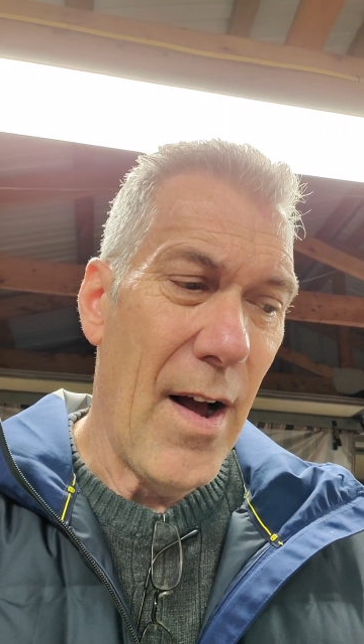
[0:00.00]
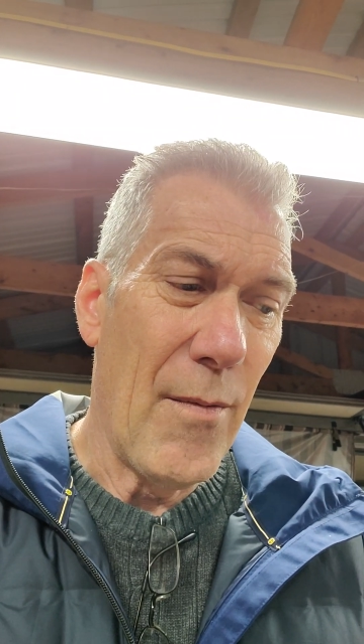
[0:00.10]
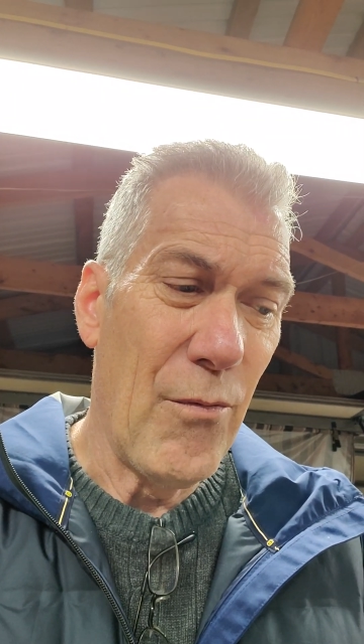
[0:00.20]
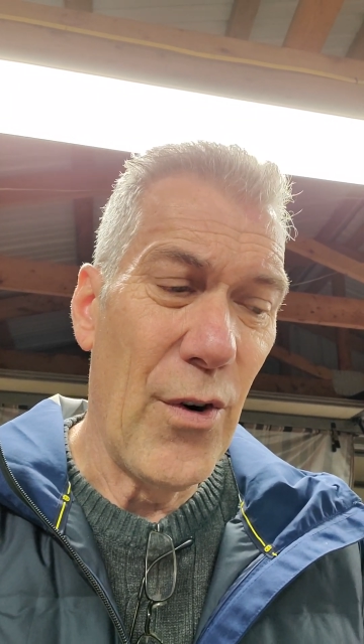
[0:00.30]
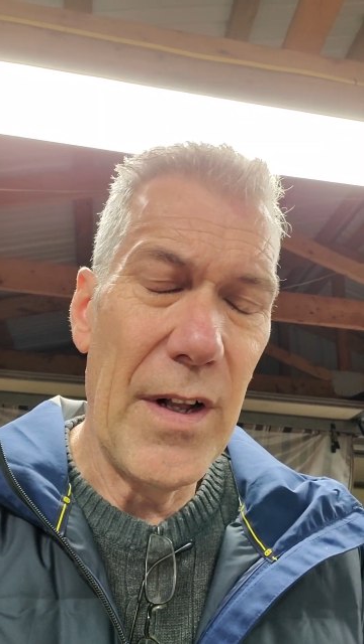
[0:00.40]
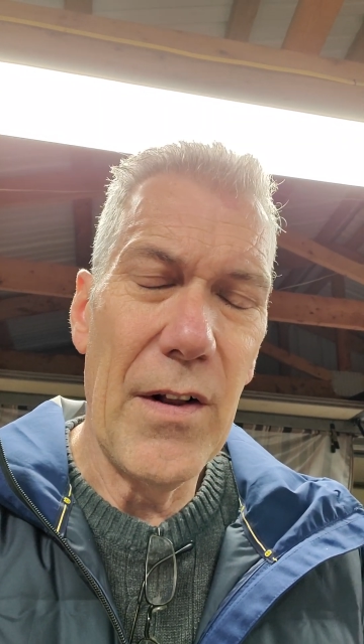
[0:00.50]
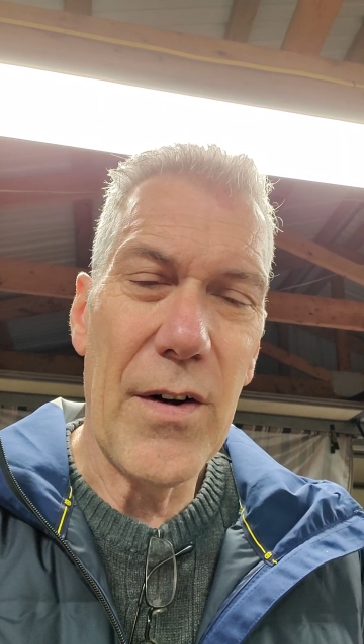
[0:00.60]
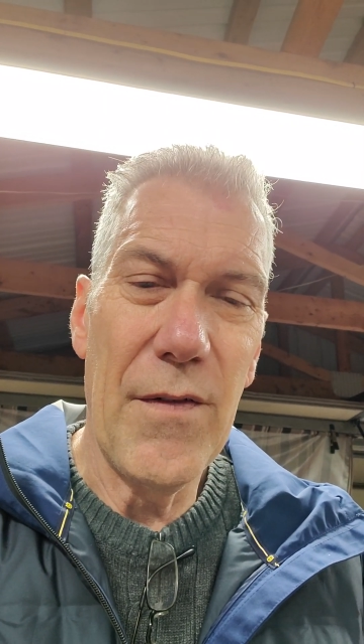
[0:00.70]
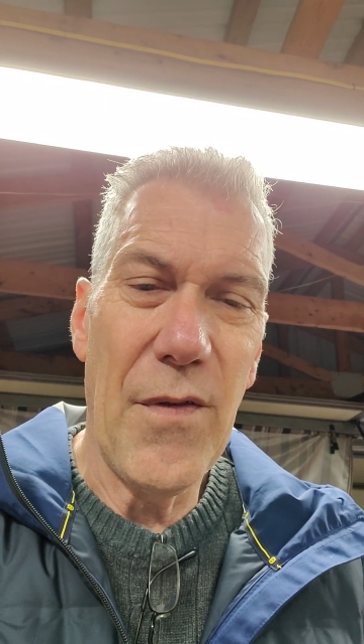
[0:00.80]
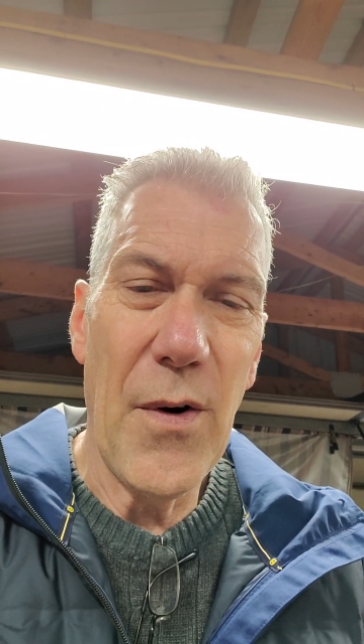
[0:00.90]
I'm really
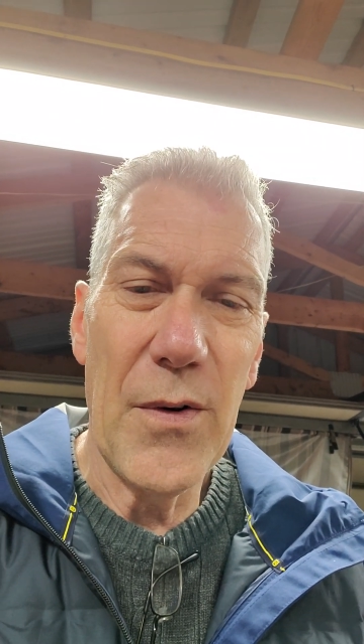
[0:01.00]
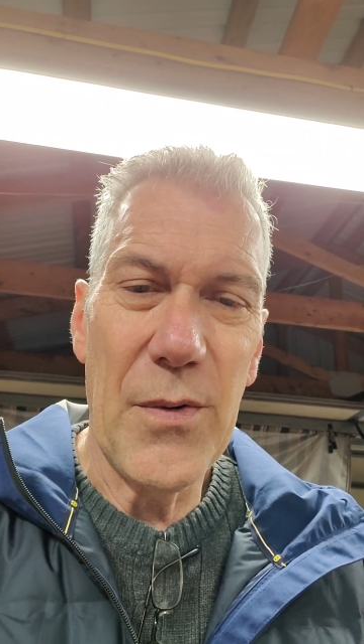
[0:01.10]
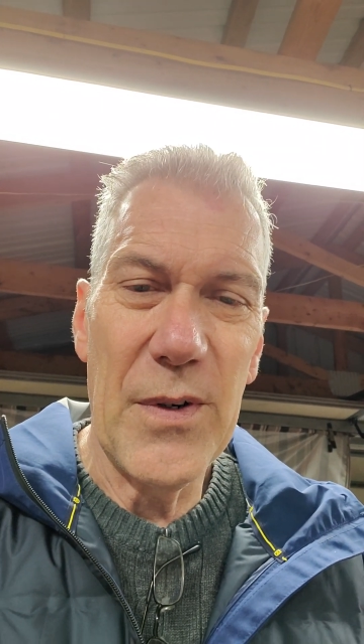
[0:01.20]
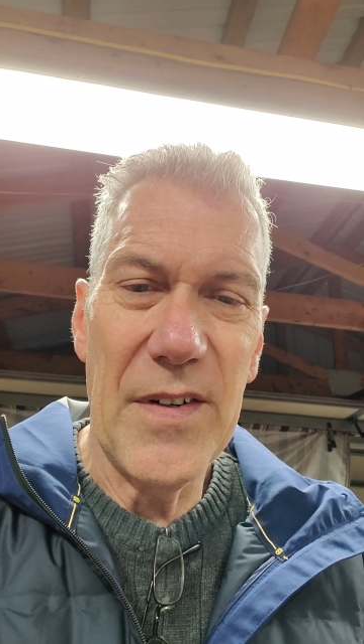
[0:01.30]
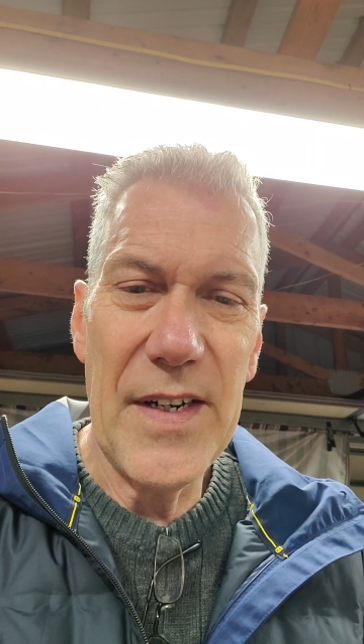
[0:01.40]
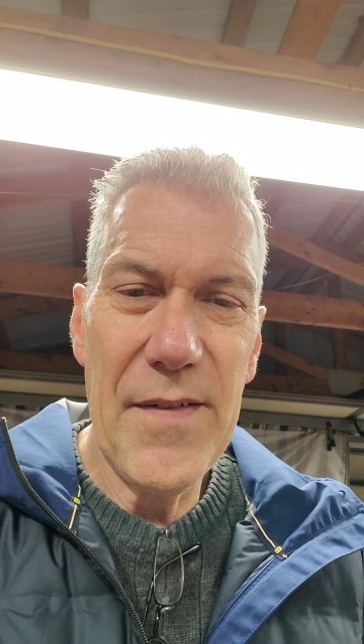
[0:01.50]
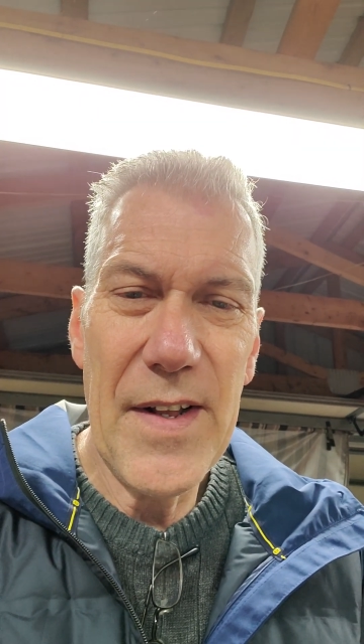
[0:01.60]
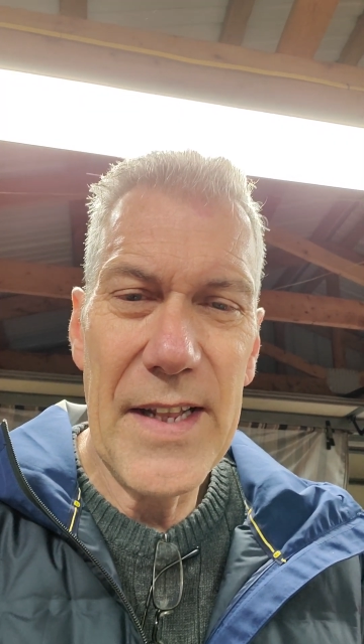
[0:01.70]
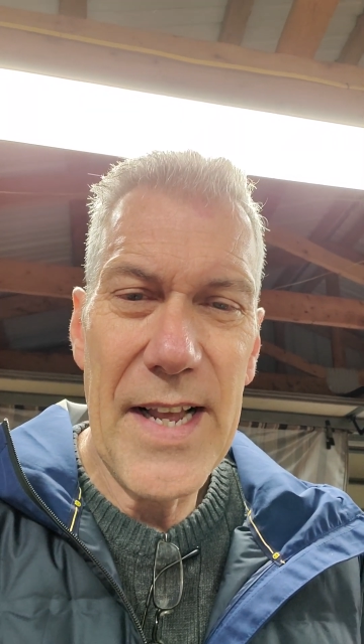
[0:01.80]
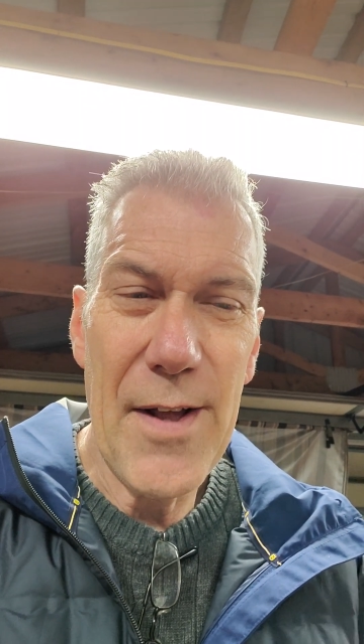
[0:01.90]
looking forward to
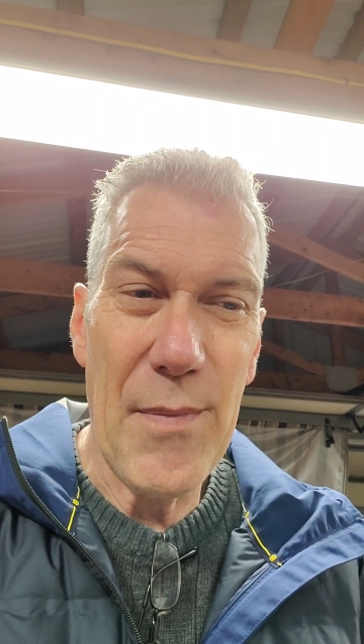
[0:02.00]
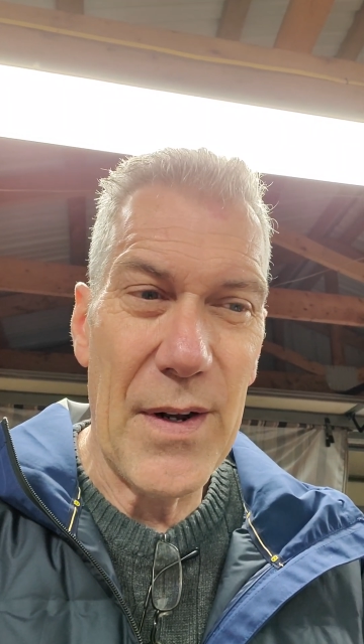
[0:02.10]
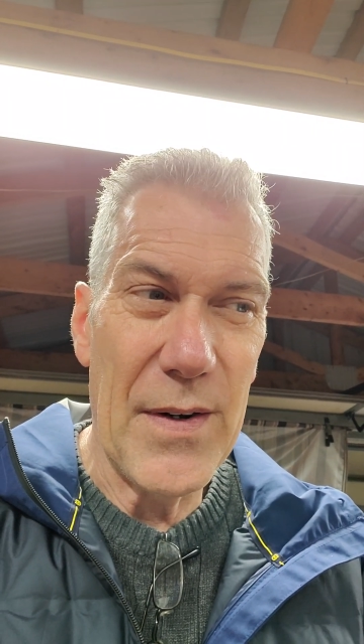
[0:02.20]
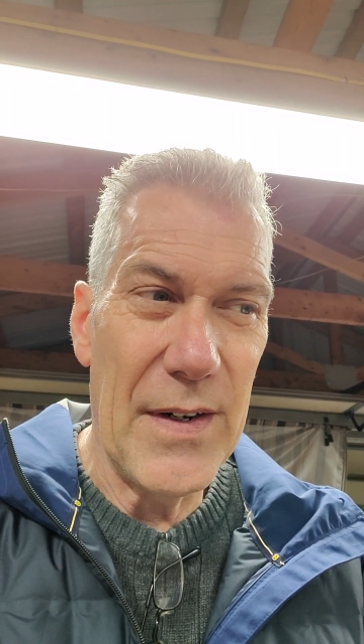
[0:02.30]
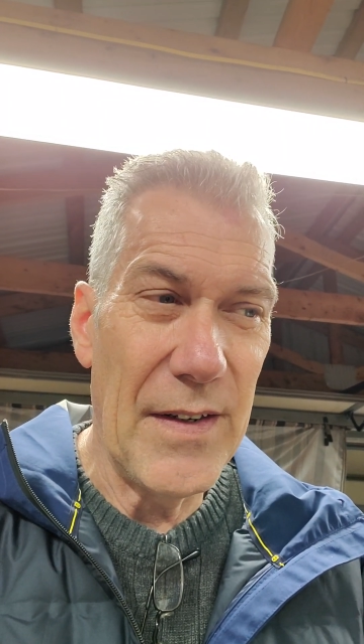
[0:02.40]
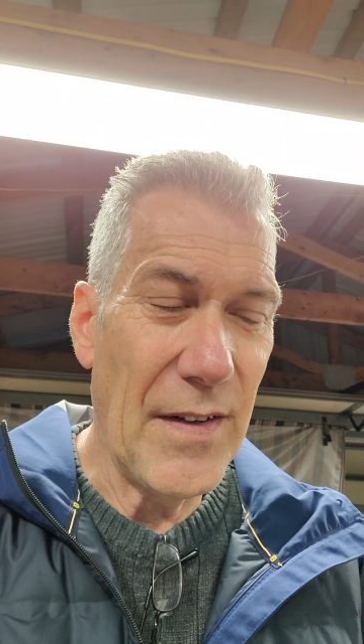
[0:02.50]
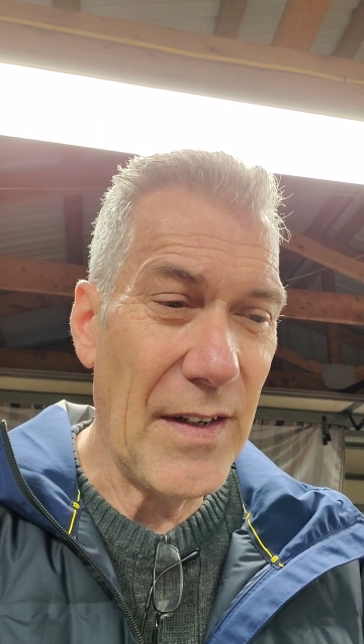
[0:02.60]
receiving that because